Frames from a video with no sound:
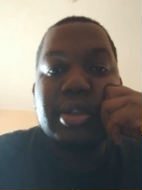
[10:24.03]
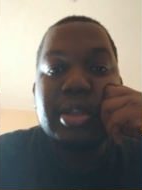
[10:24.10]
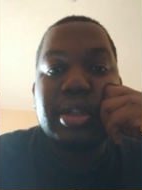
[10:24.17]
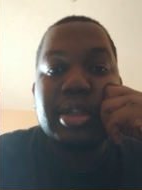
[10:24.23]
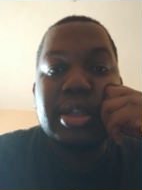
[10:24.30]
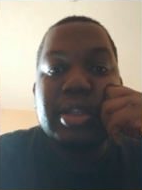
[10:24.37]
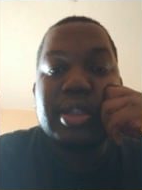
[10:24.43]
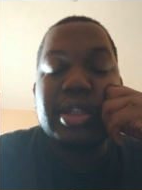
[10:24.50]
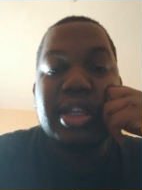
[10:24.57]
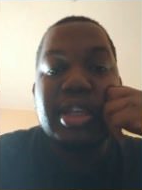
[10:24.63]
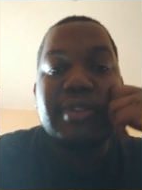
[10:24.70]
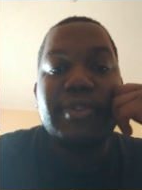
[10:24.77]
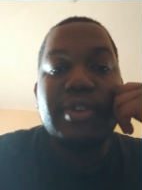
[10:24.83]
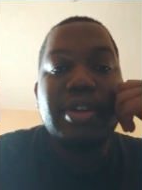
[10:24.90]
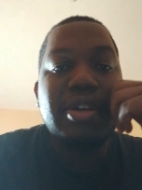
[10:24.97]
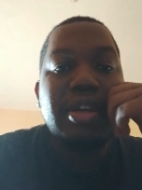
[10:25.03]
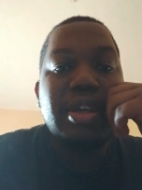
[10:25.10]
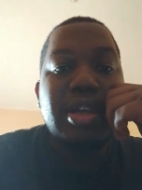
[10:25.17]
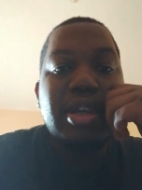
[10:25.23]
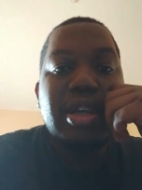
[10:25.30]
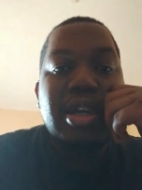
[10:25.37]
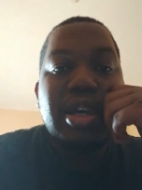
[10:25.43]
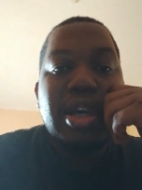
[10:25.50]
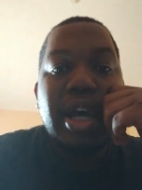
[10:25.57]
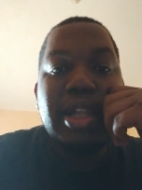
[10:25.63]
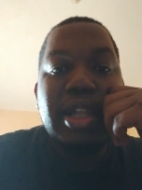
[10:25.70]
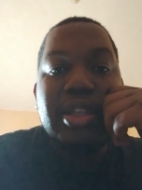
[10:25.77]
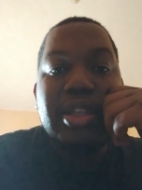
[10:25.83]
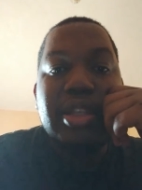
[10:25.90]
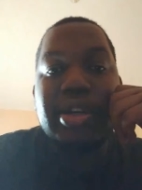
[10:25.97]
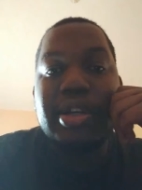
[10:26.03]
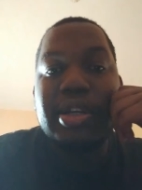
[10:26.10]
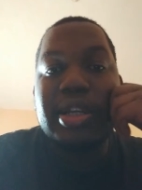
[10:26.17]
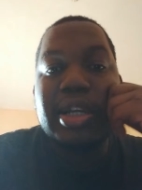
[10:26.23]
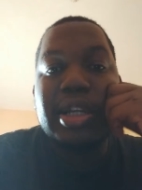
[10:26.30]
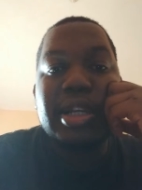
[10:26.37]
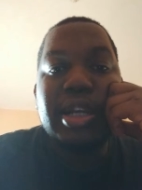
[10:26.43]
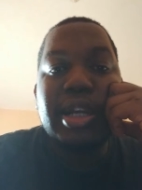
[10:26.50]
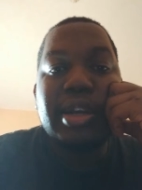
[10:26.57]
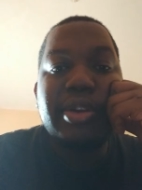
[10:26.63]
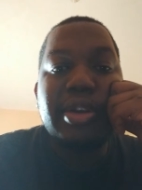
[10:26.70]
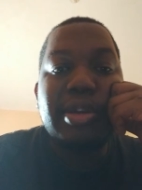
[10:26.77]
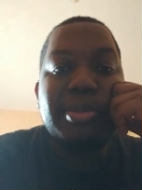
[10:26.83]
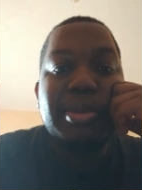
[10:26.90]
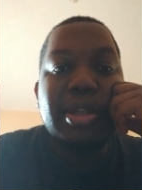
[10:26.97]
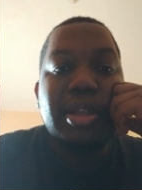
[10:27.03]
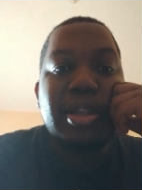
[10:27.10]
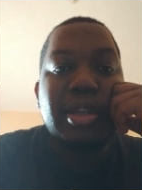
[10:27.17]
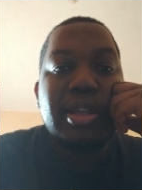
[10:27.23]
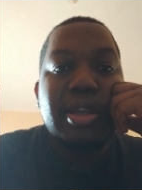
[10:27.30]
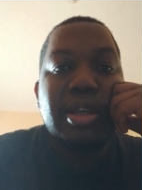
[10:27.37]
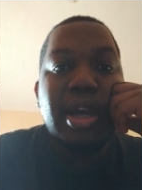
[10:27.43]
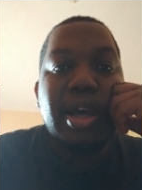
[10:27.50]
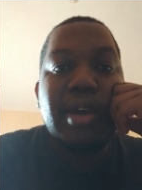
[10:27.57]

You see, if you're uncertain of the agreement, have